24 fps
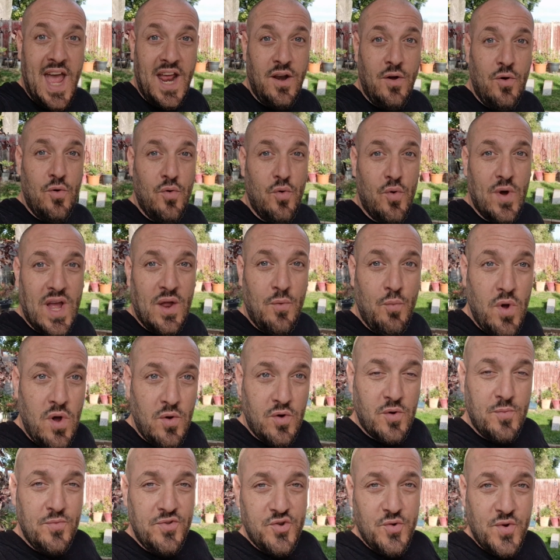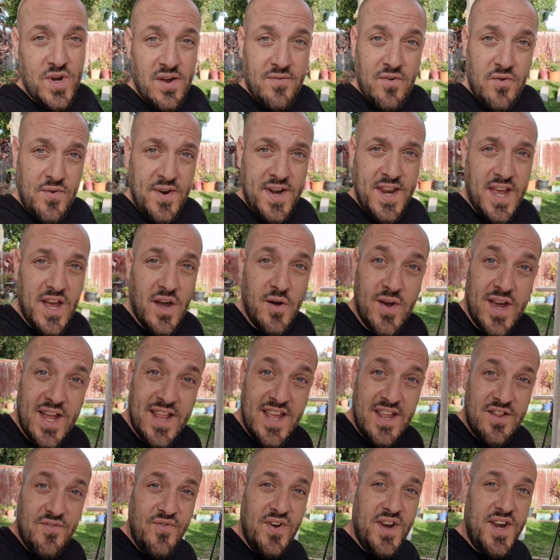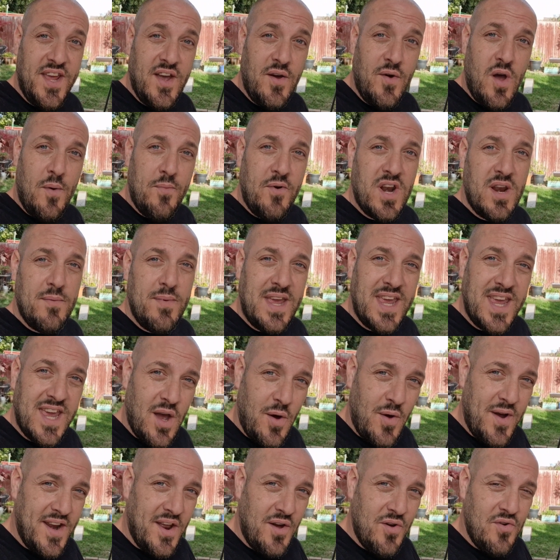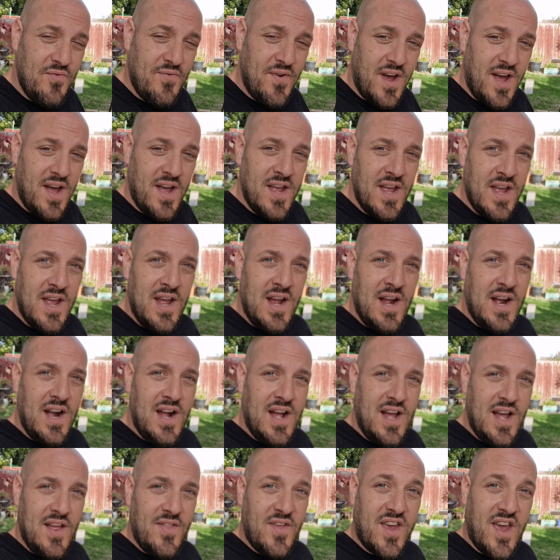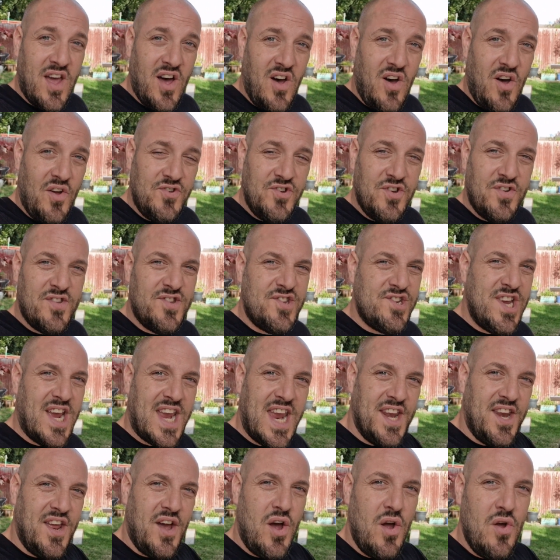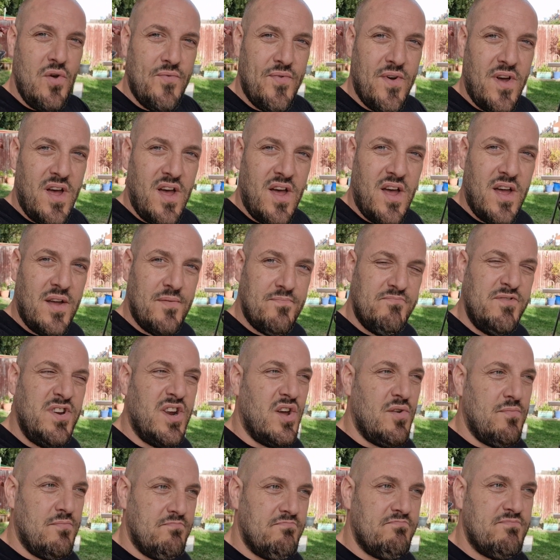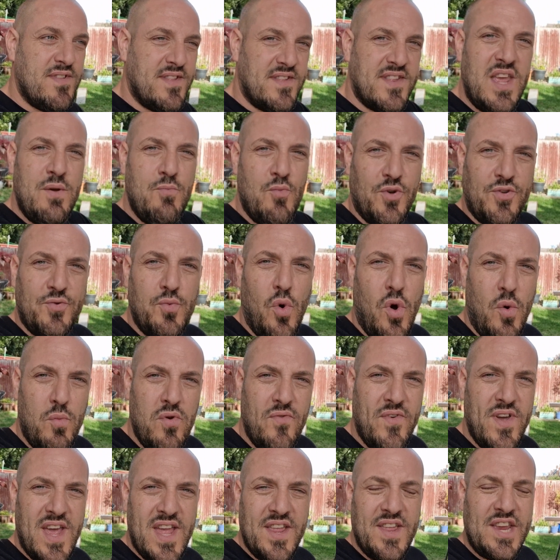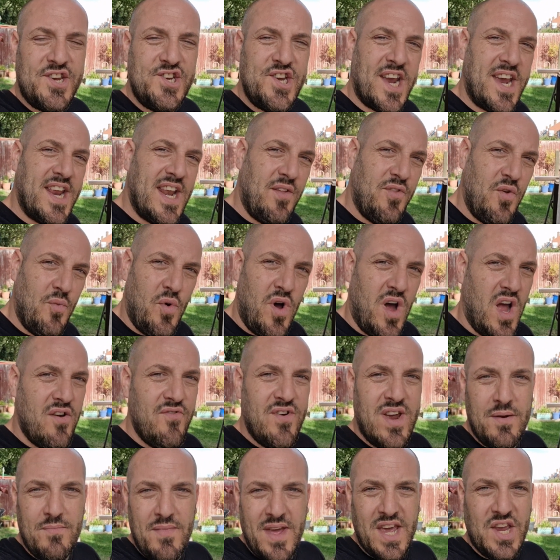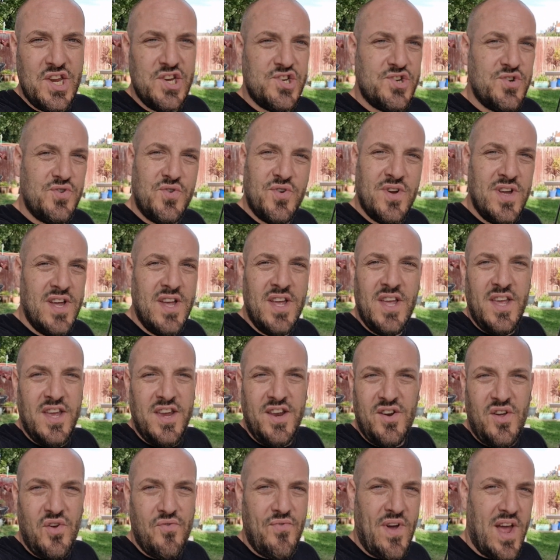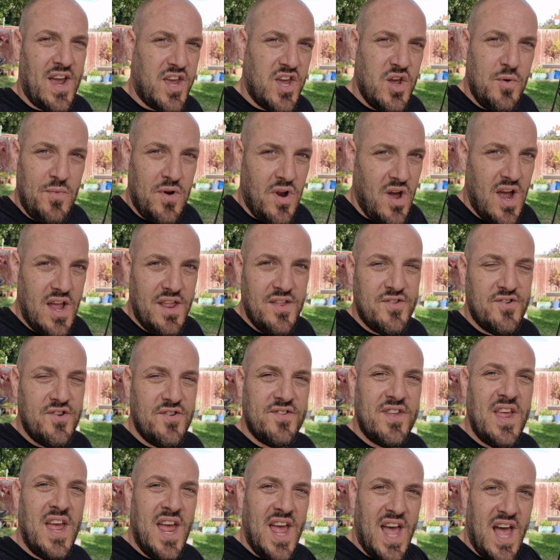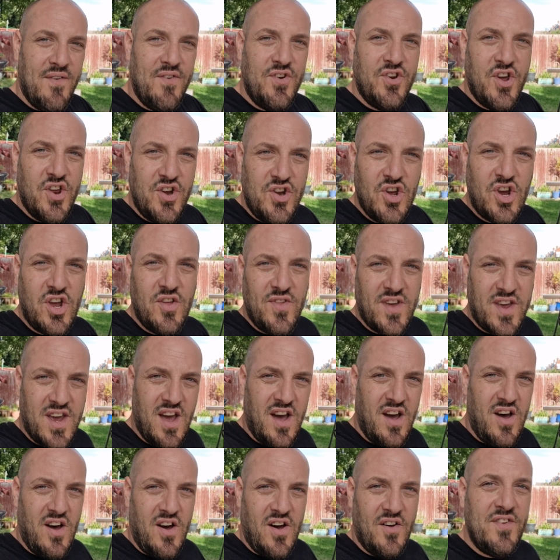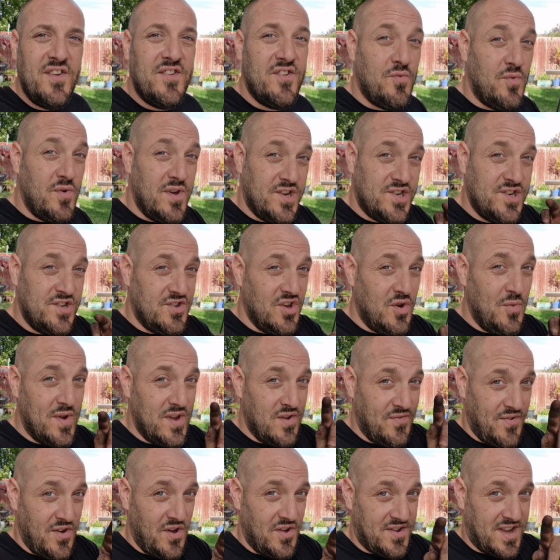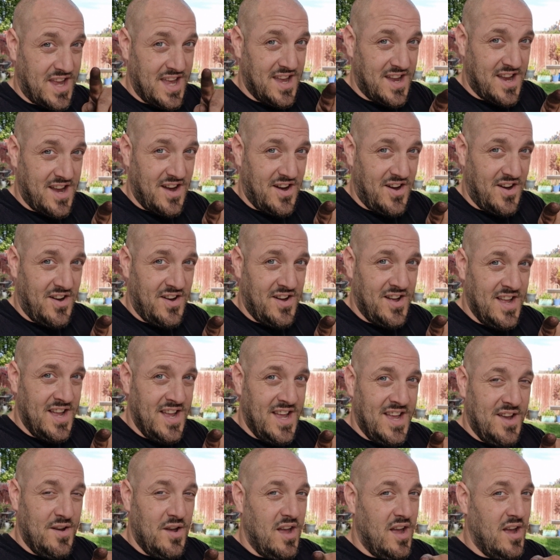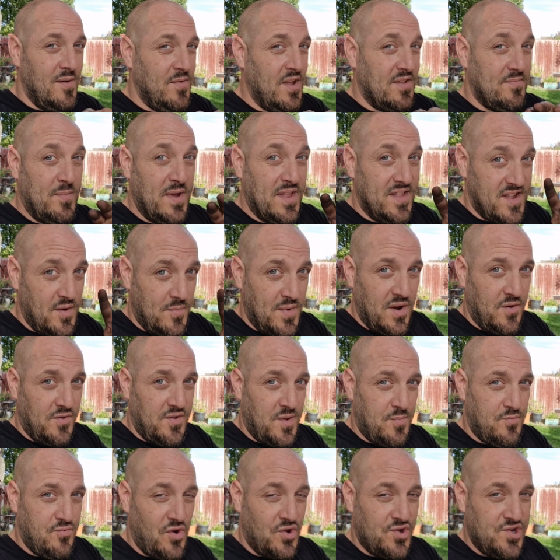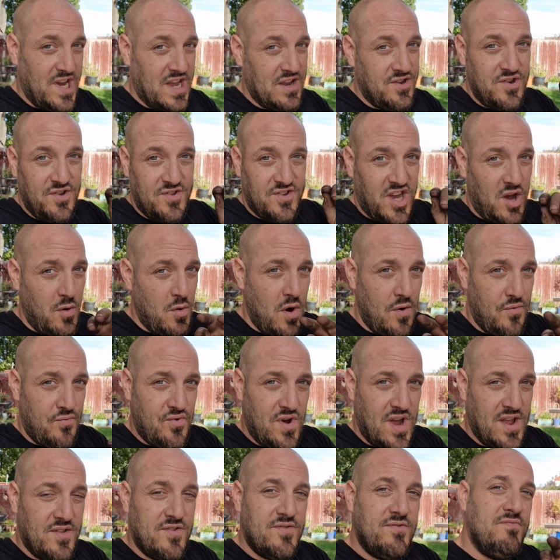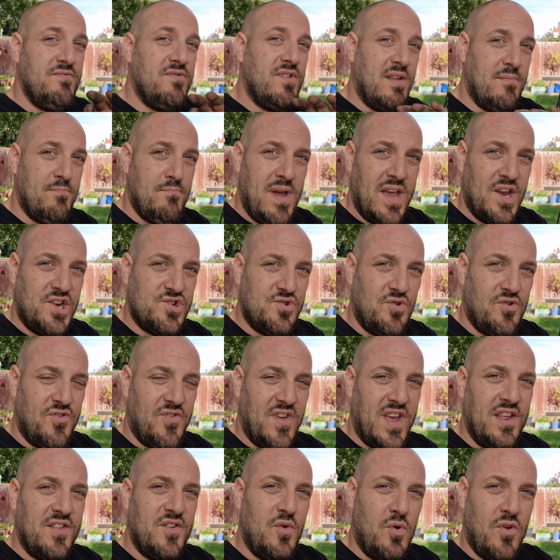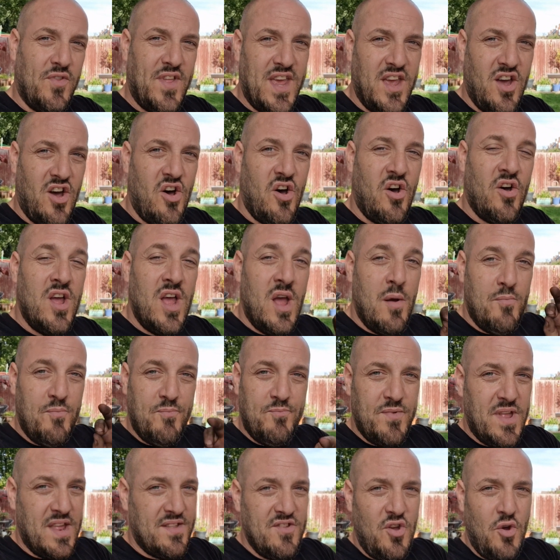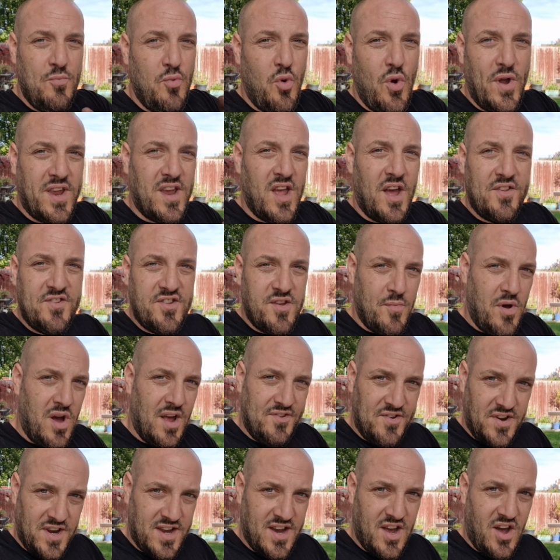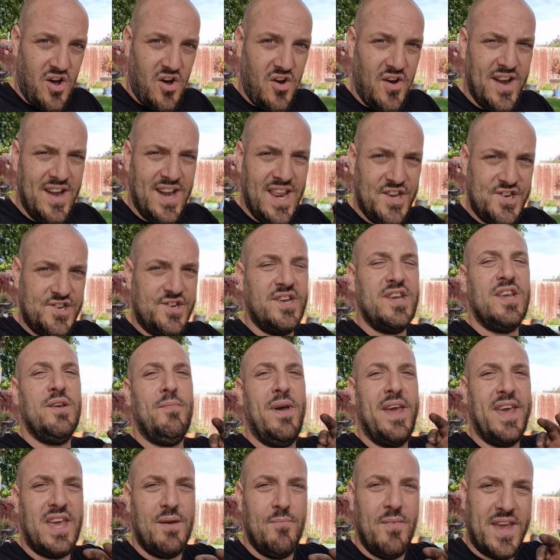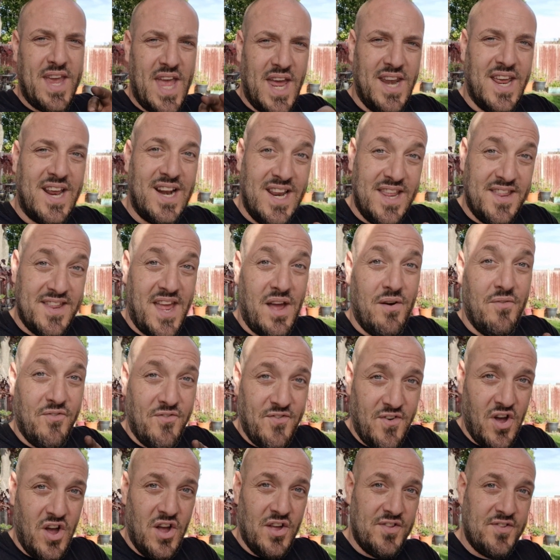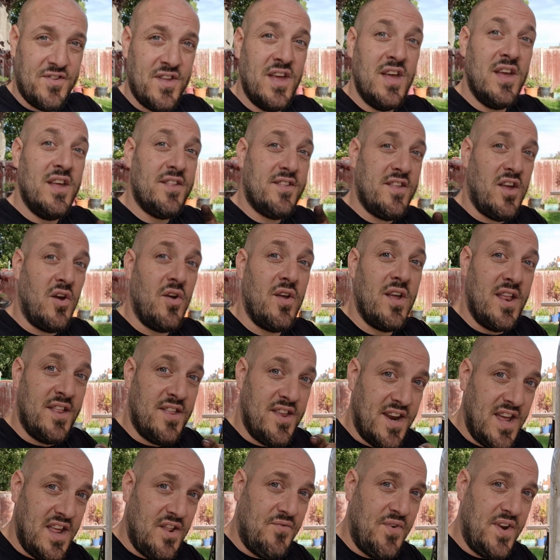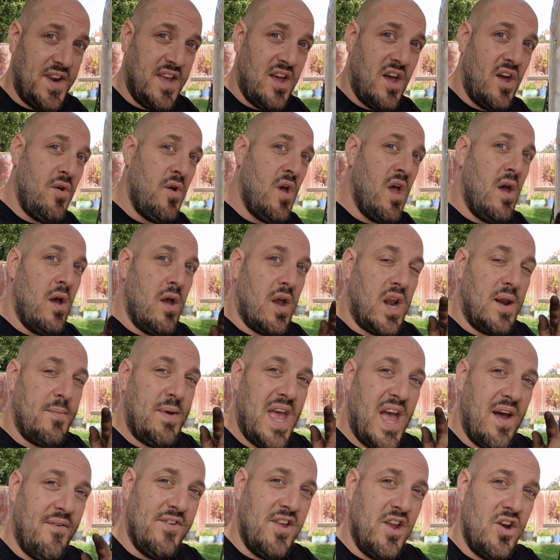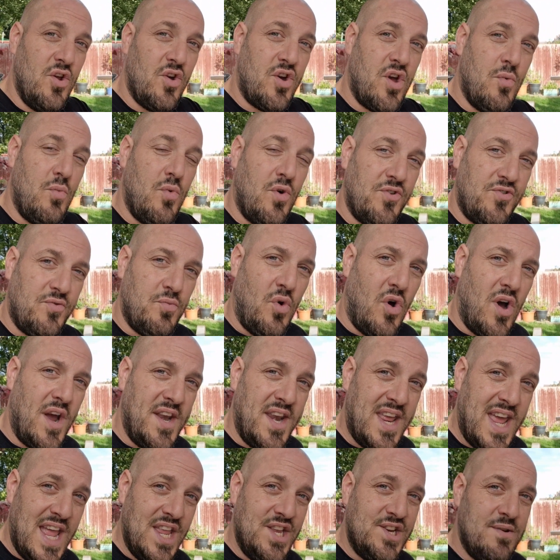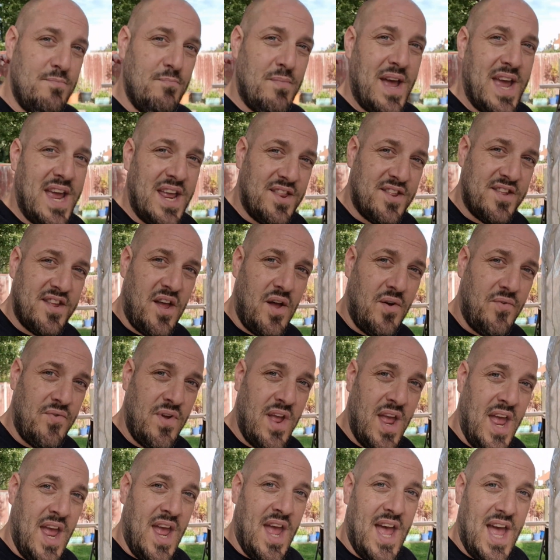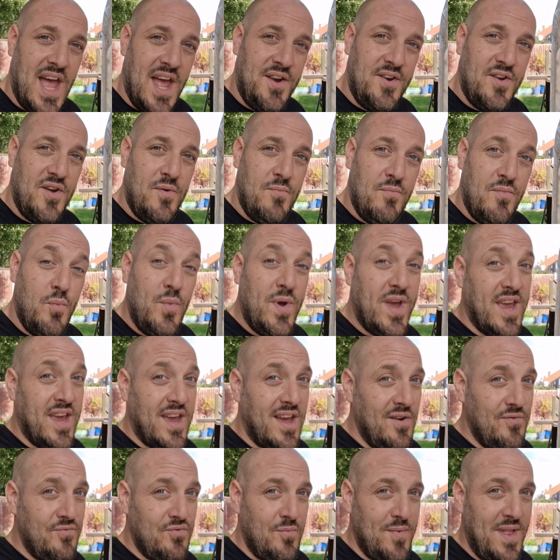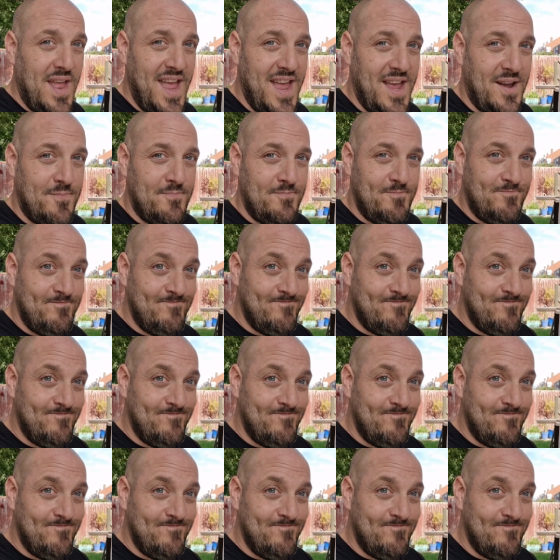Hello and welcome to another video. In this video I'm going to be going over the car, just checking it over, seeing what's what with it, checking out the wiring, making sure, vacuum lines, just having a good look at the car. This is what you should do when you first get a car. It's been someone else's project. Just go over it, make sure things are what they are. There's no point customizing a car unless you make it mechanically sound first. So in today's video, I'm going to be having a look at what's what in the engine bay and stuff, and we can go from there.